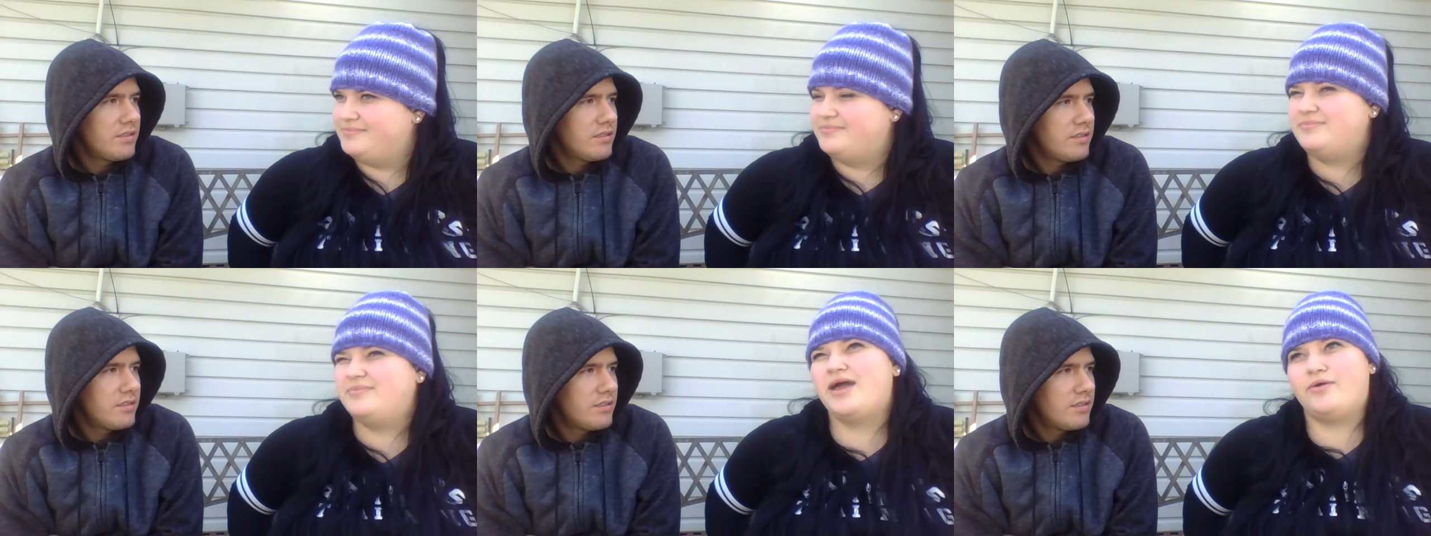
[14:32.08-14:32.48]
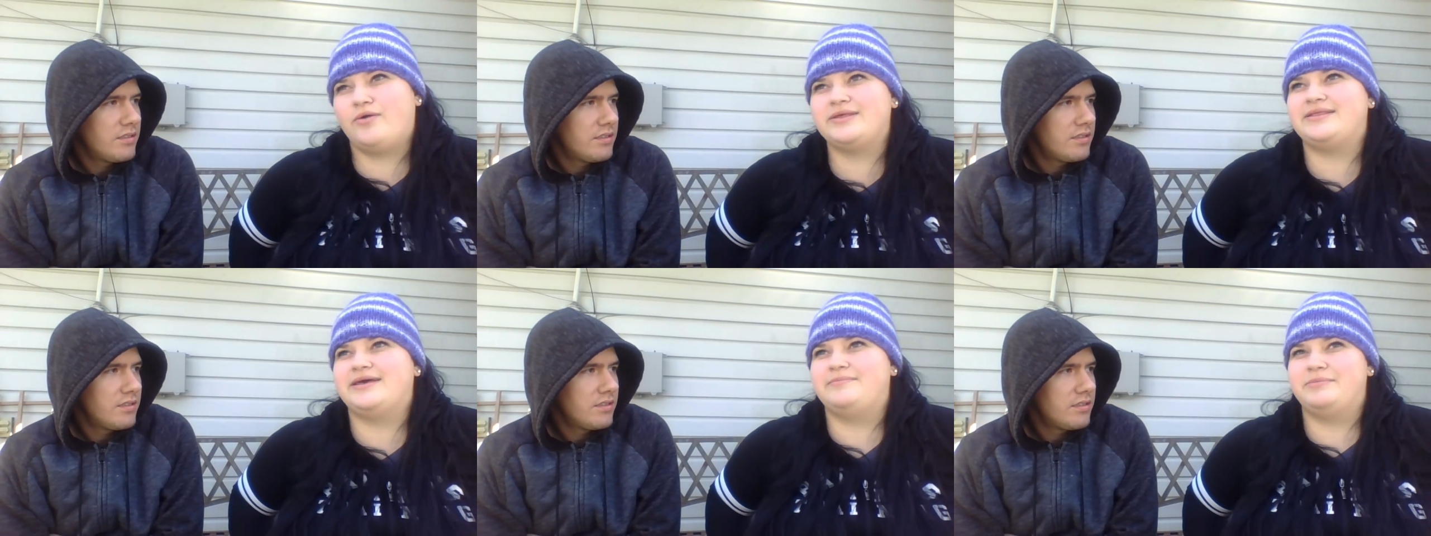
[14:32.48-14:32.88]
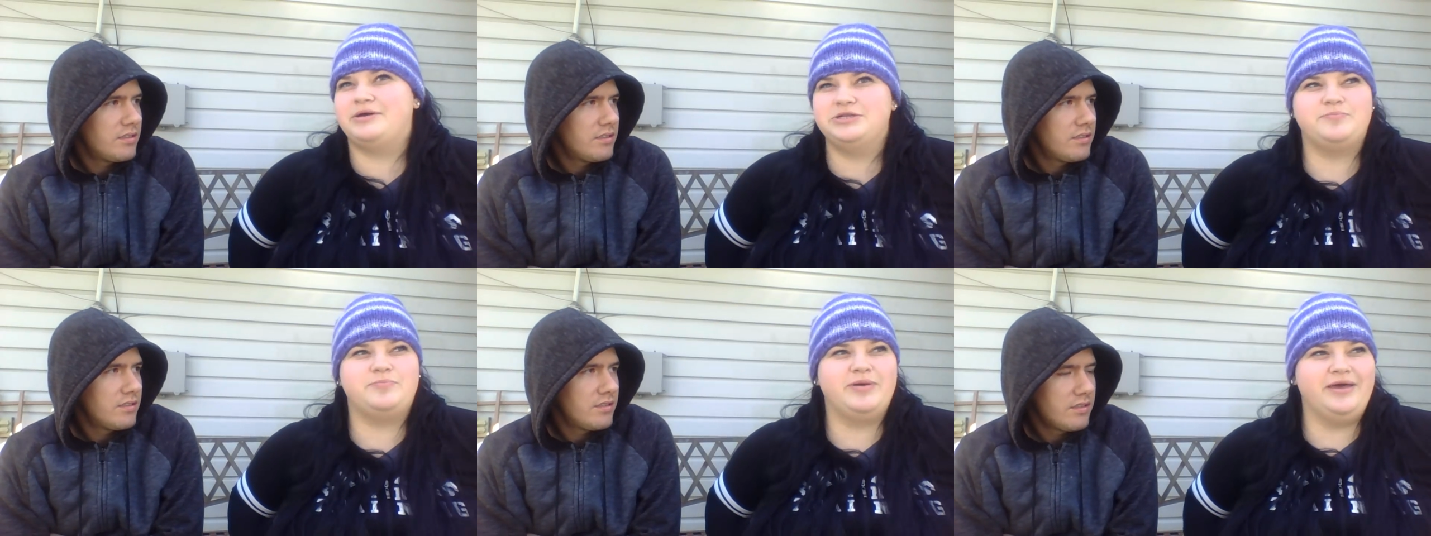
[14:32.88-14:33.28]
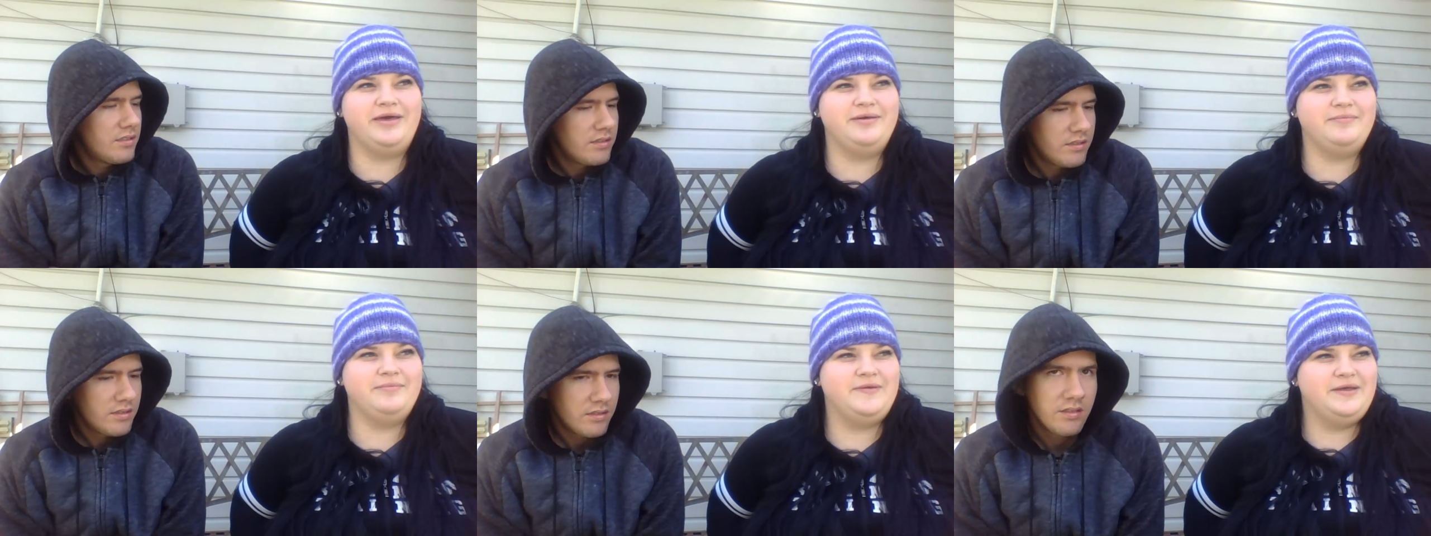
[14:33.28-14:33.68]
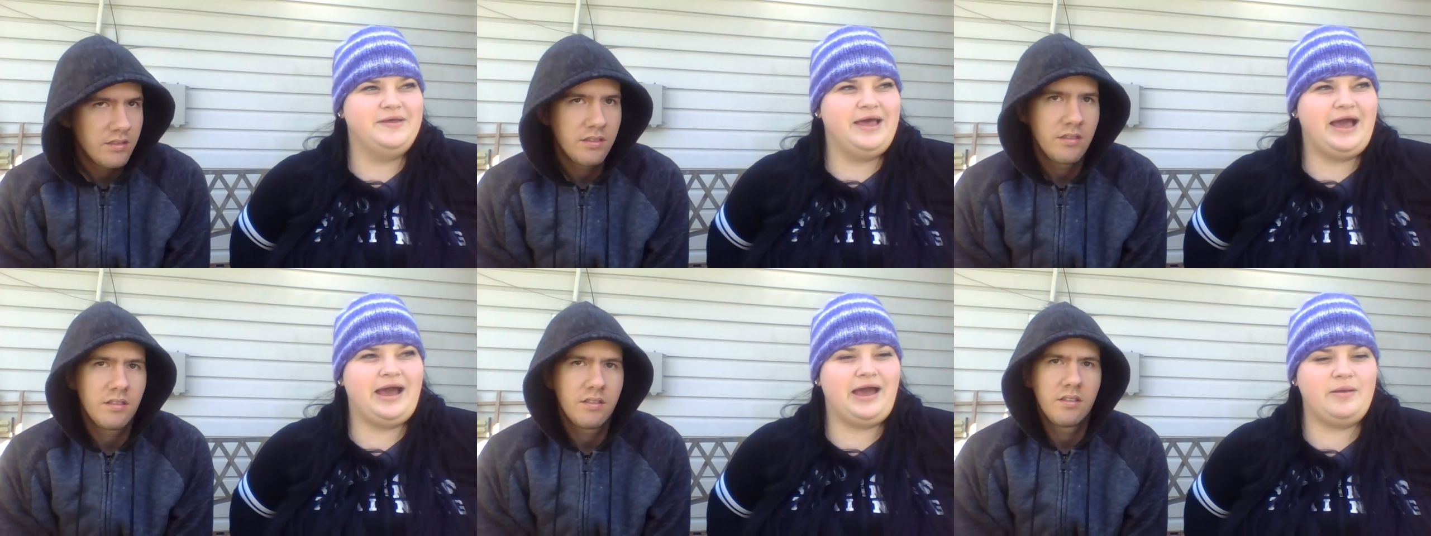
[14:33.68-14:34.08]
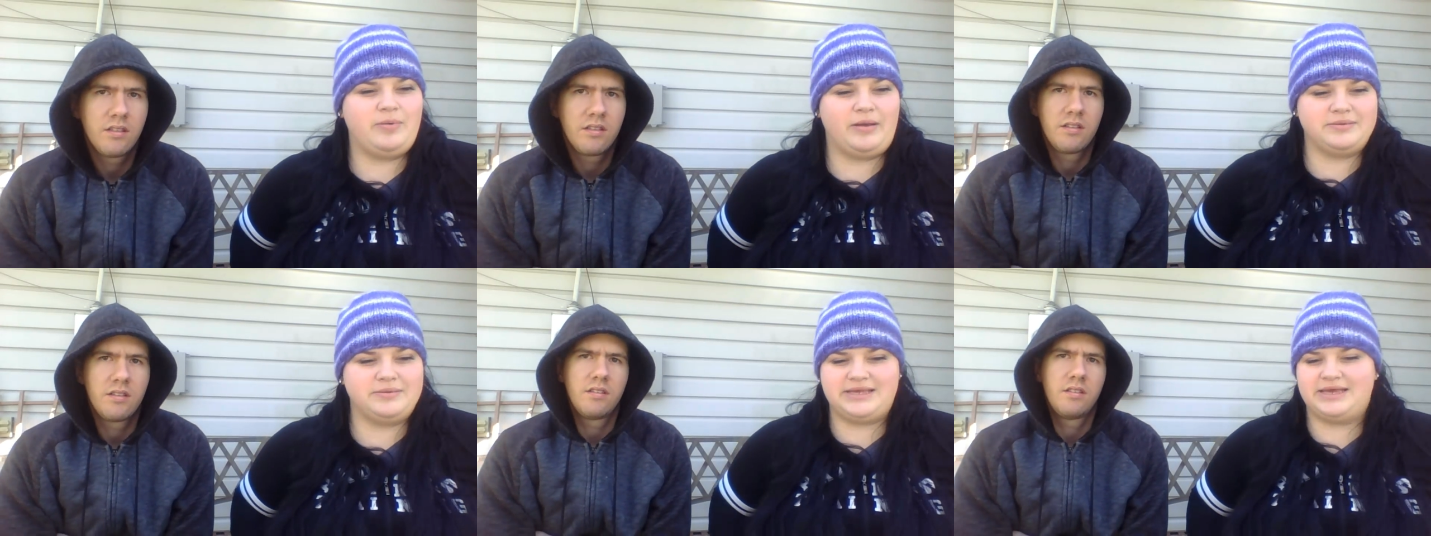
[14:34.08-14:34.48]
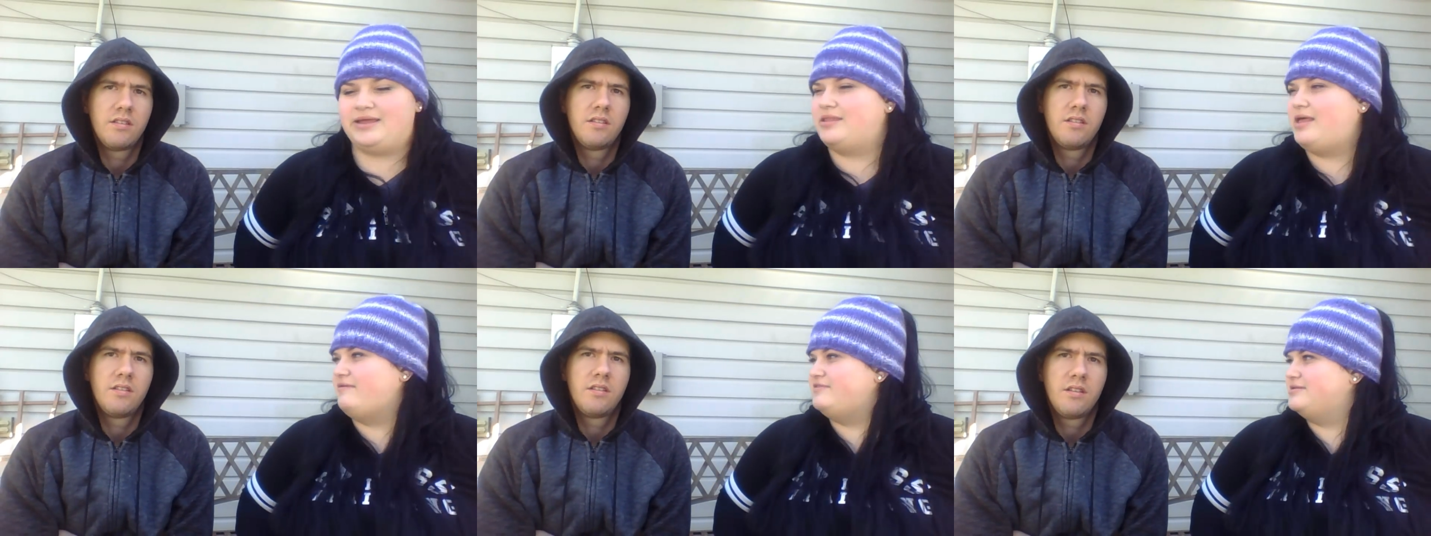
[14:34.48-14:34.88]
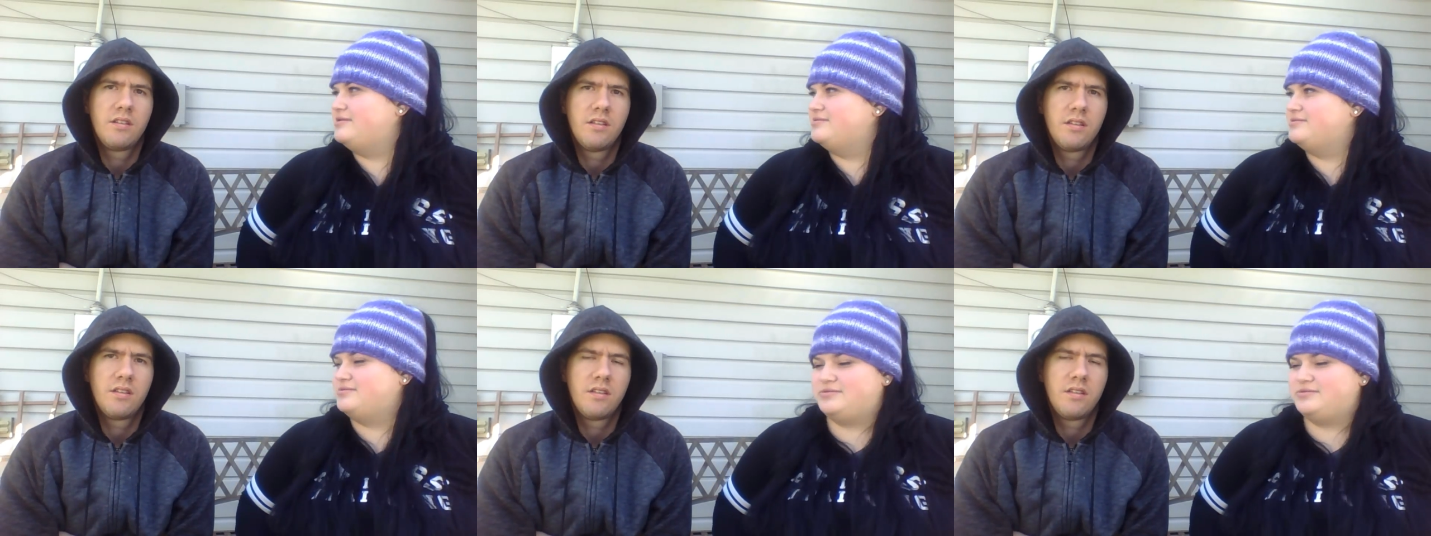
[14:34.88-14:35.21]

Speaker 1: Not quite that much, but I'd probably say eleven